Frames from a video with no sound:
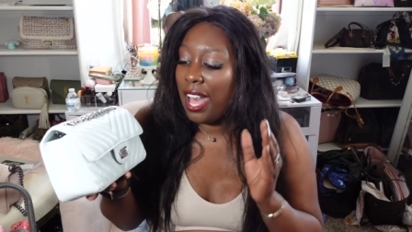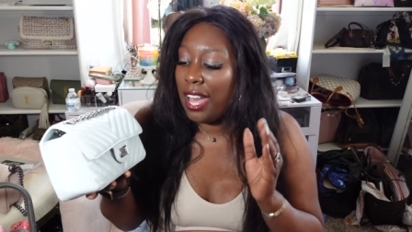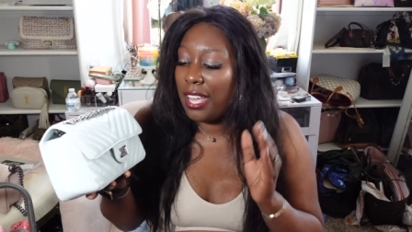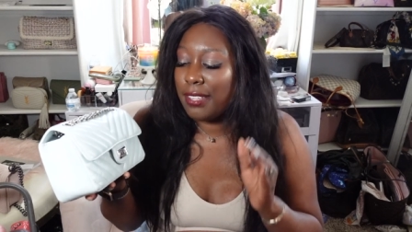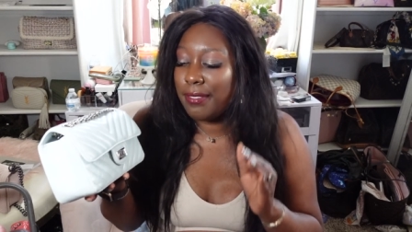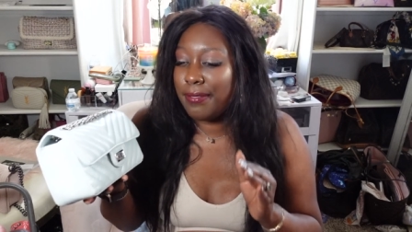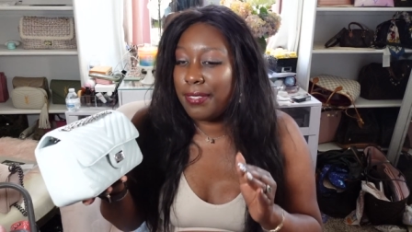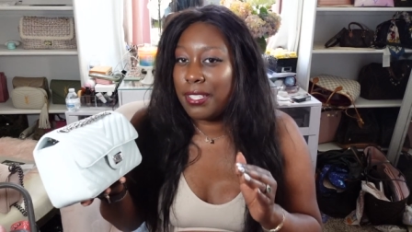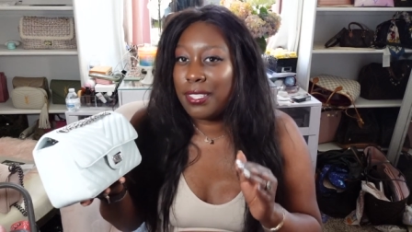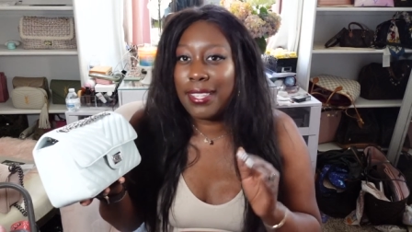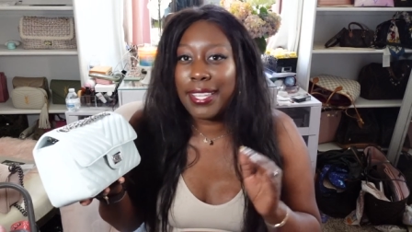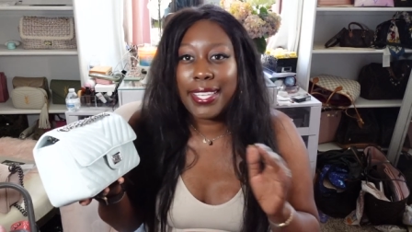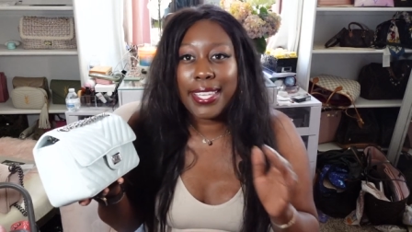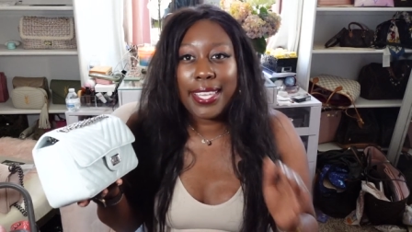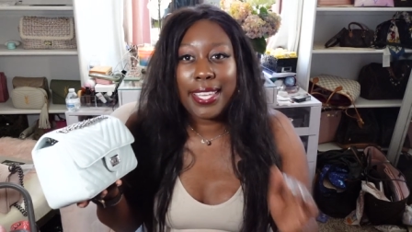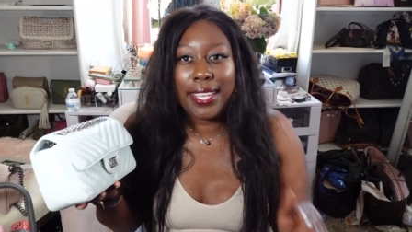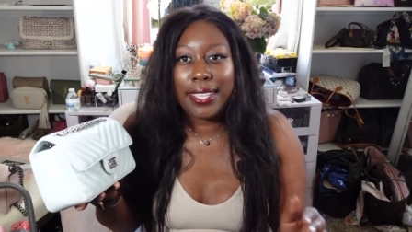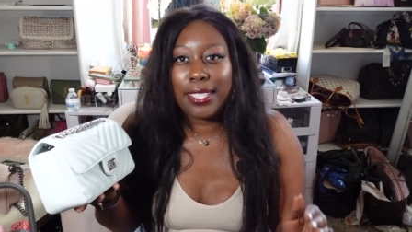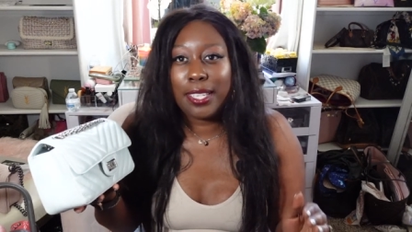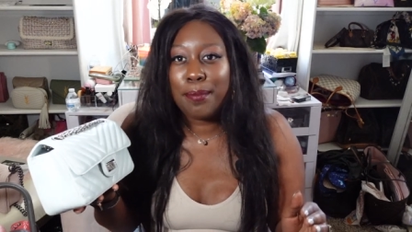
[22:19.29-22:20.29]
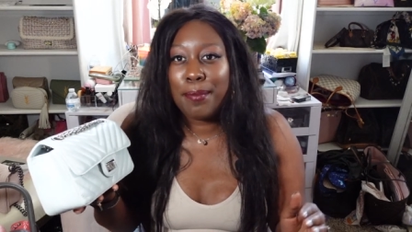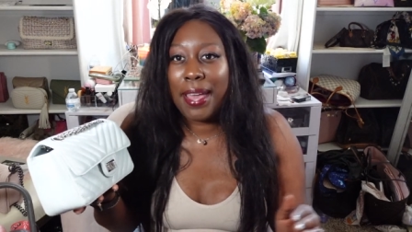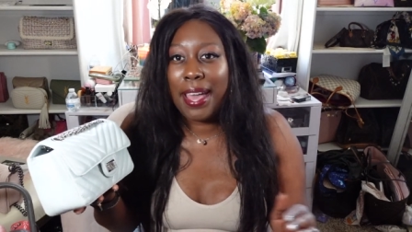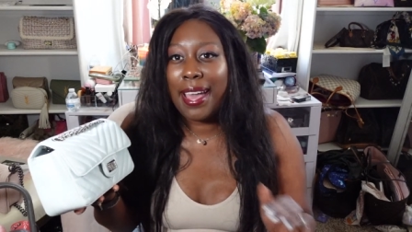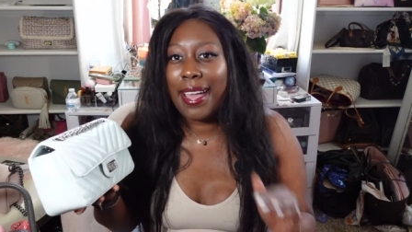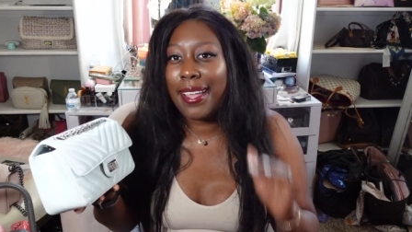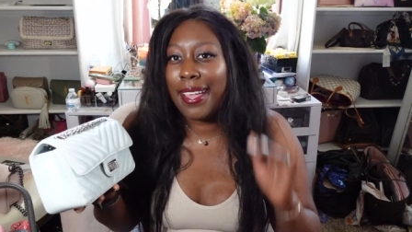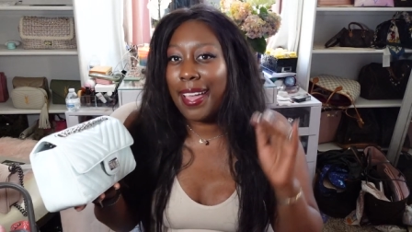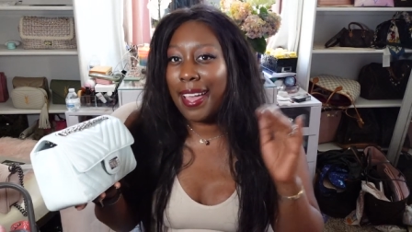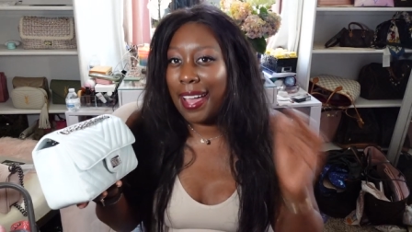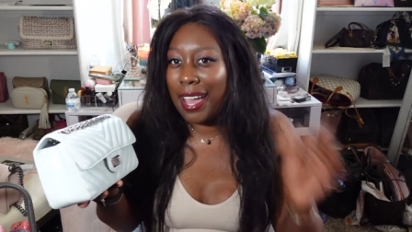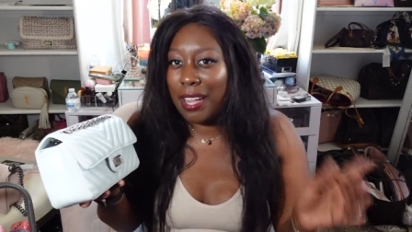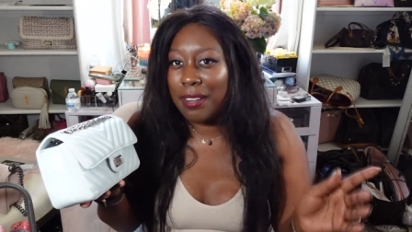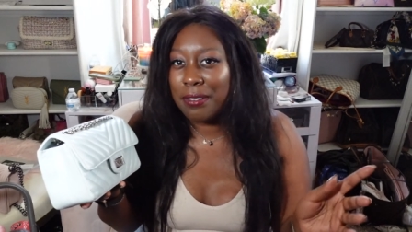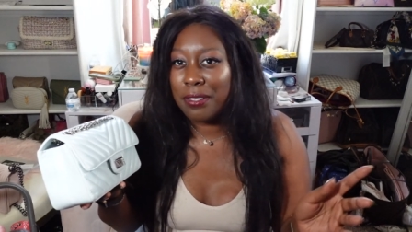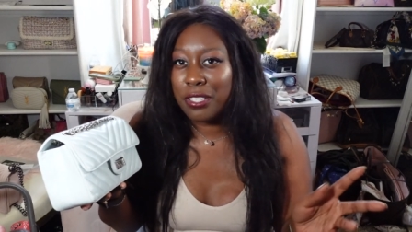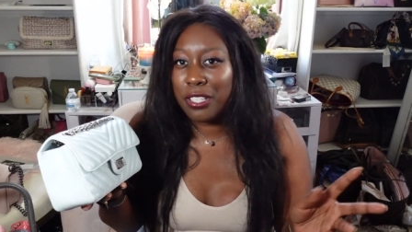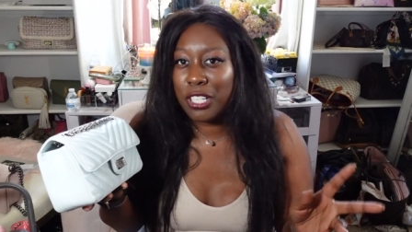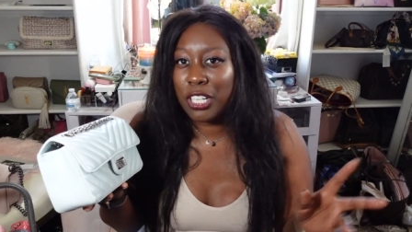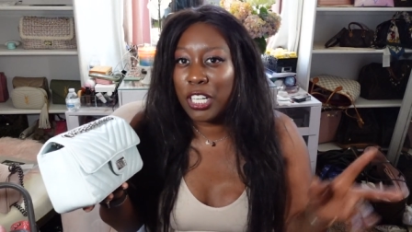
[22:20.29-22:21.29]
I feel like any bag
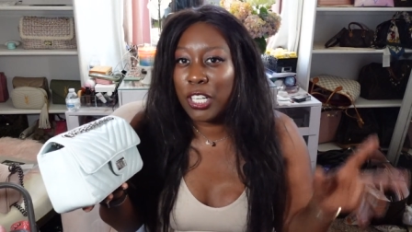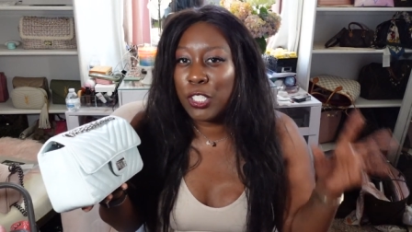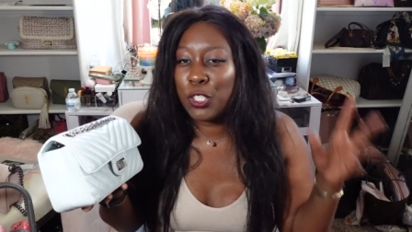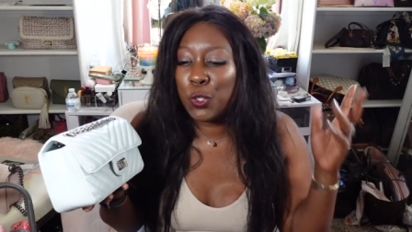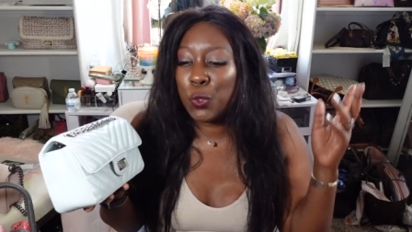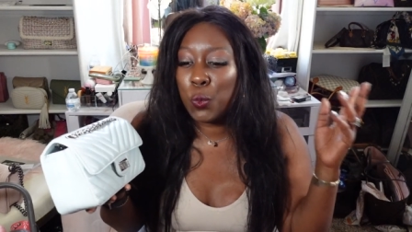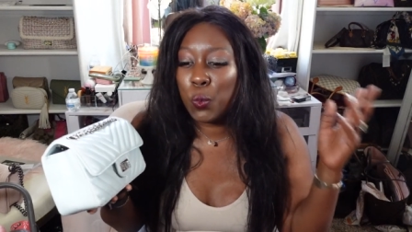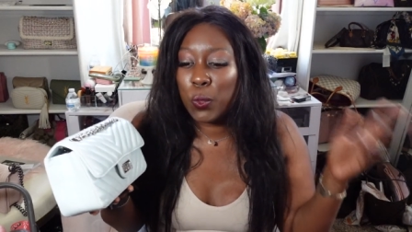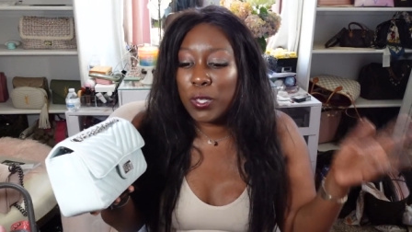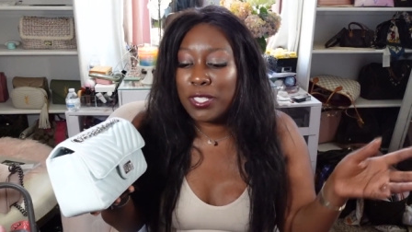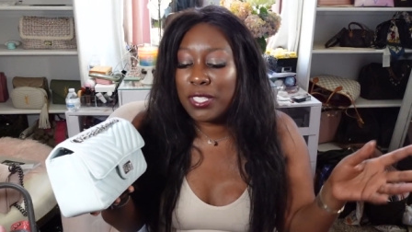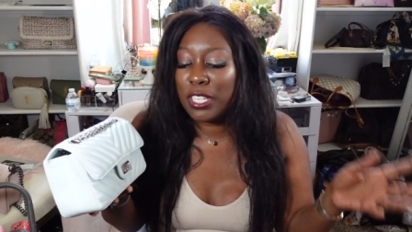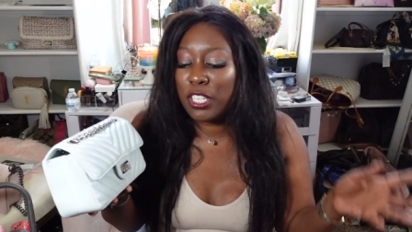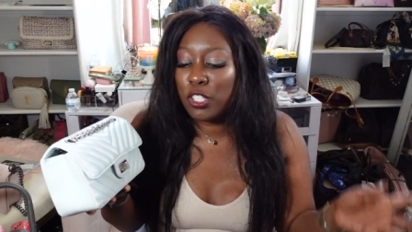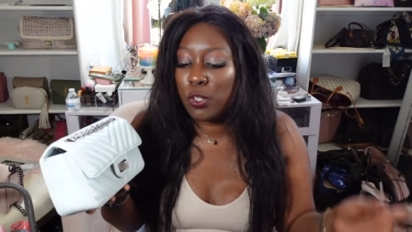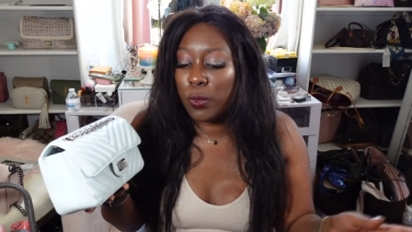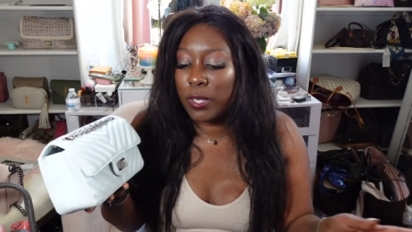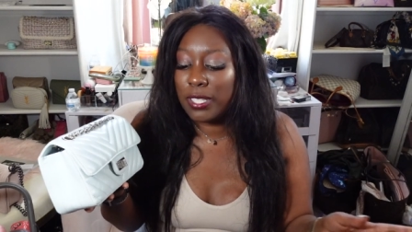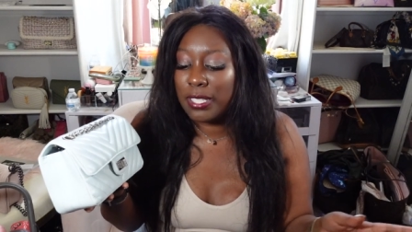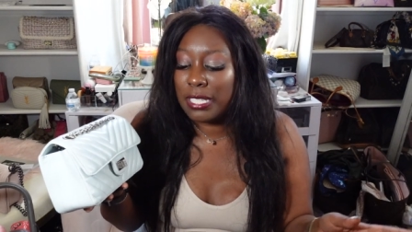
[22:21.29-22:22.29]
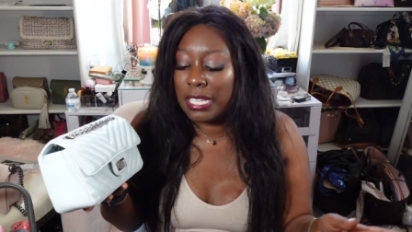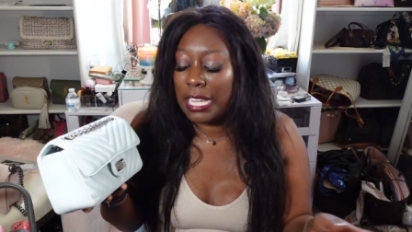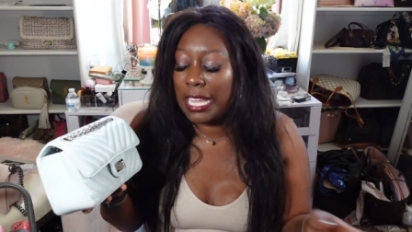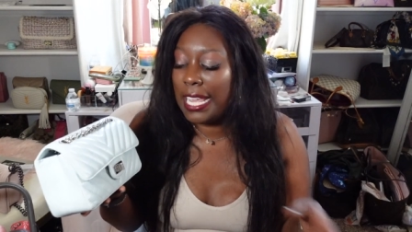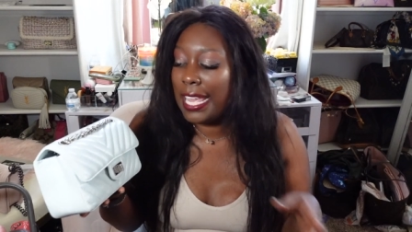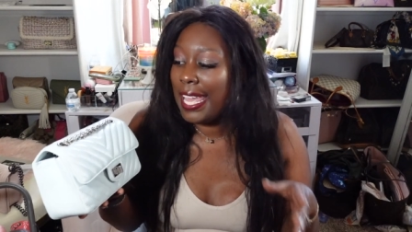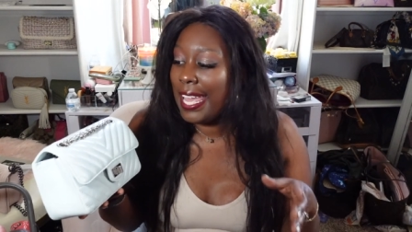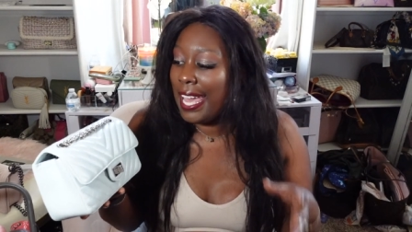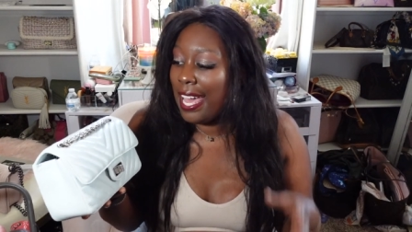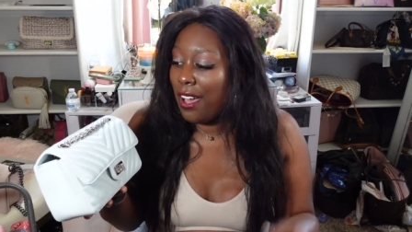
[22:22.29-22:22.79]
after 2020